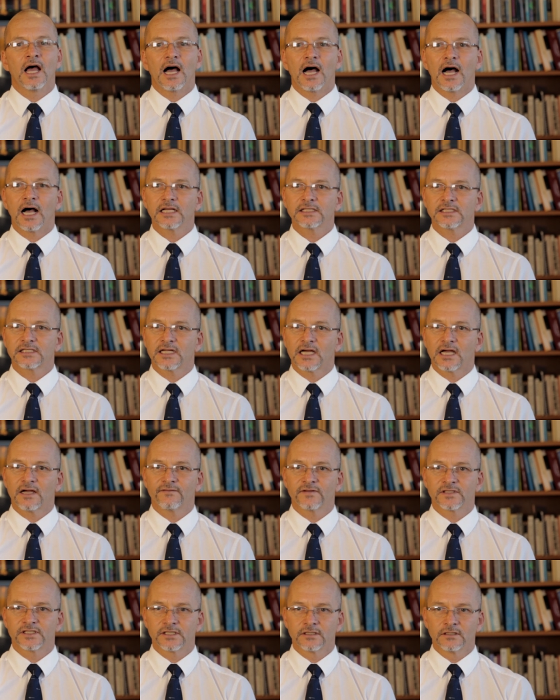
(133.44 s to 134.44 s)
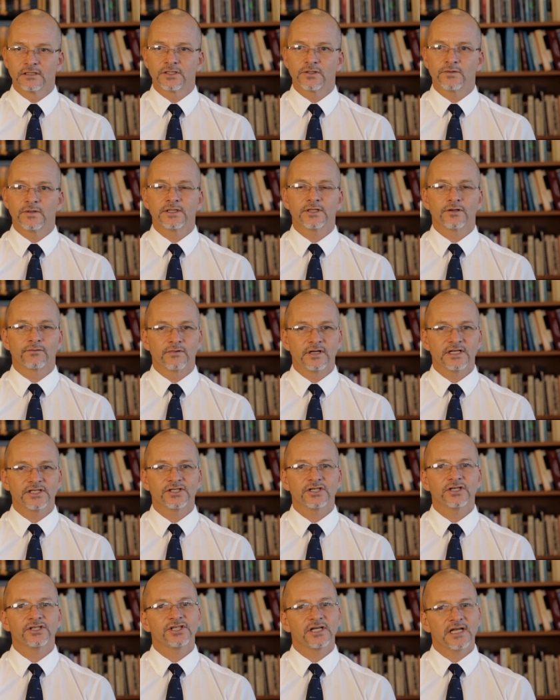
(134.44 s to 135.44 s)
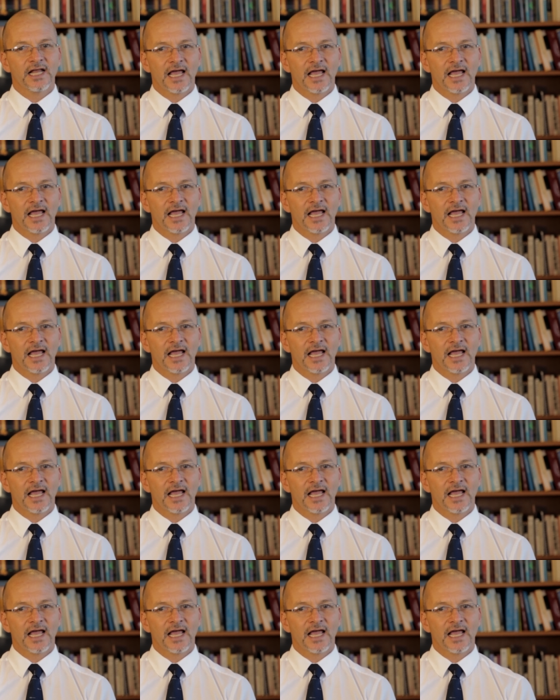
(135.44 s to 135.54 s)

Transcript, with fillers: our staff are still doing the research and